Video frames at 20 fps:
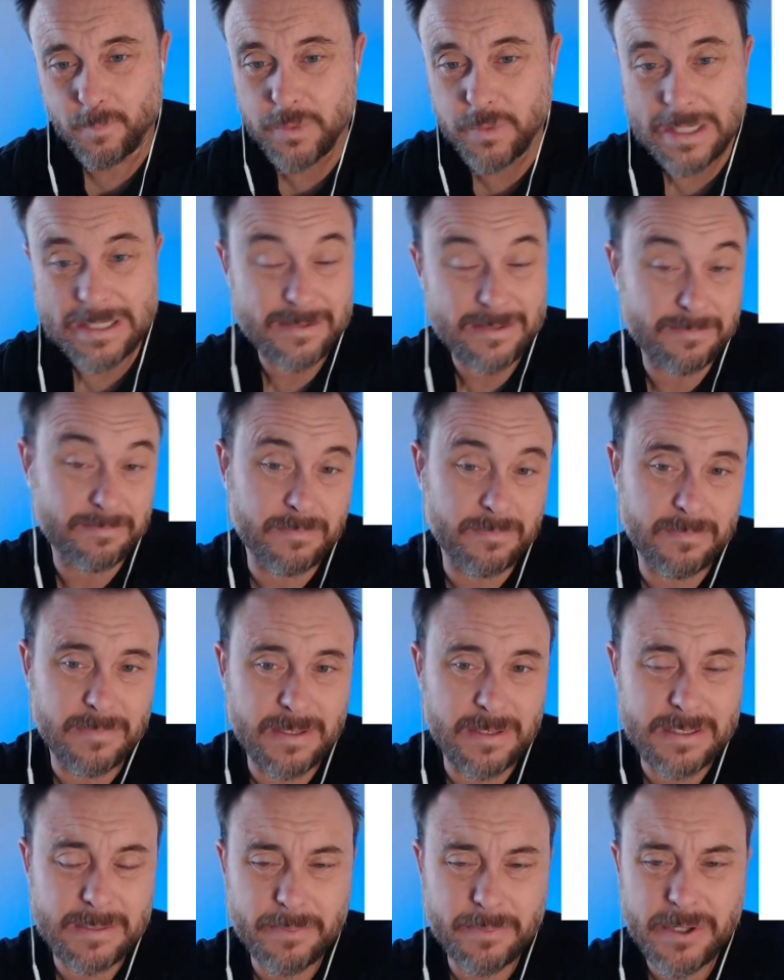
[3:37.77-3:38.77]
It's
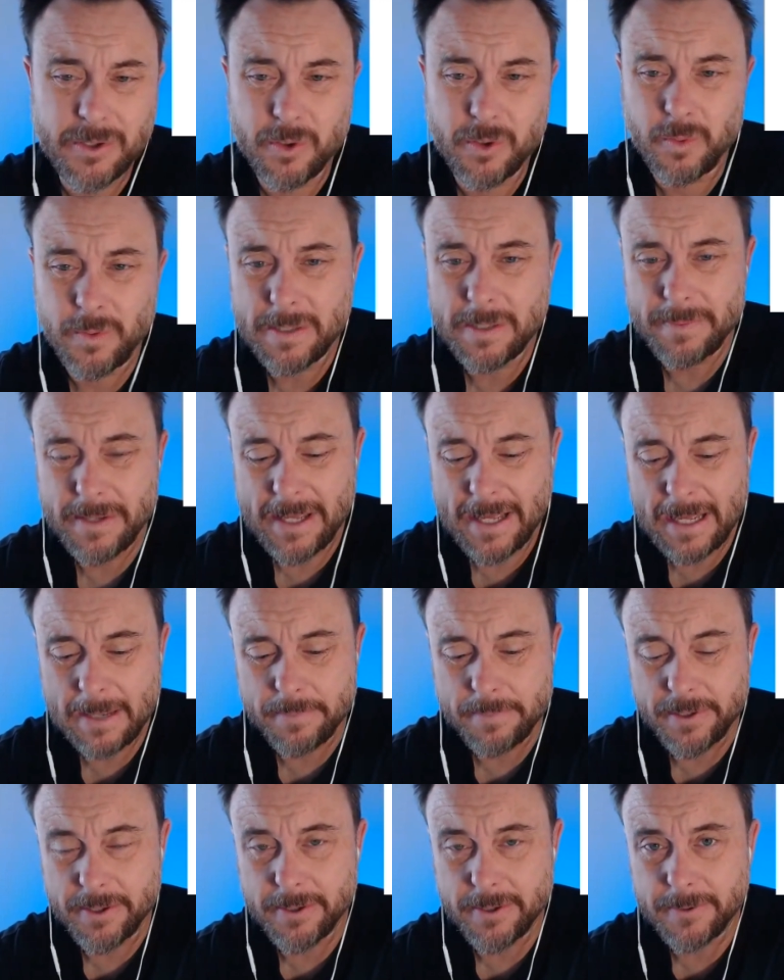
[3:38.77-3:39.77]
a pretty cool way to be
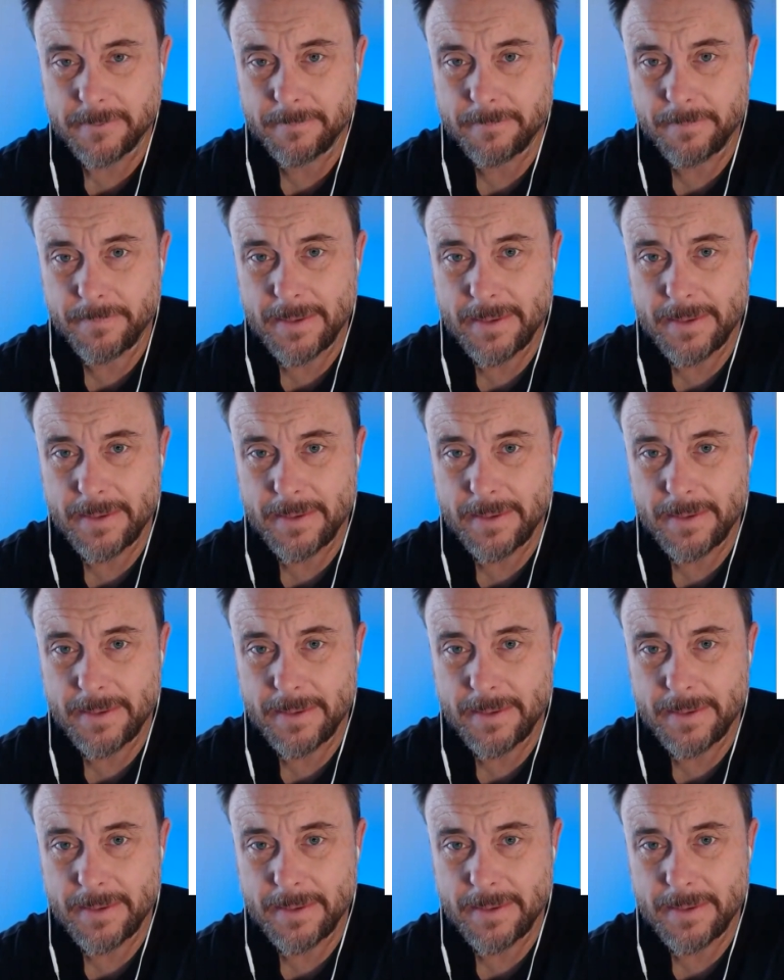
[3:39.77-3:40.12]
happier.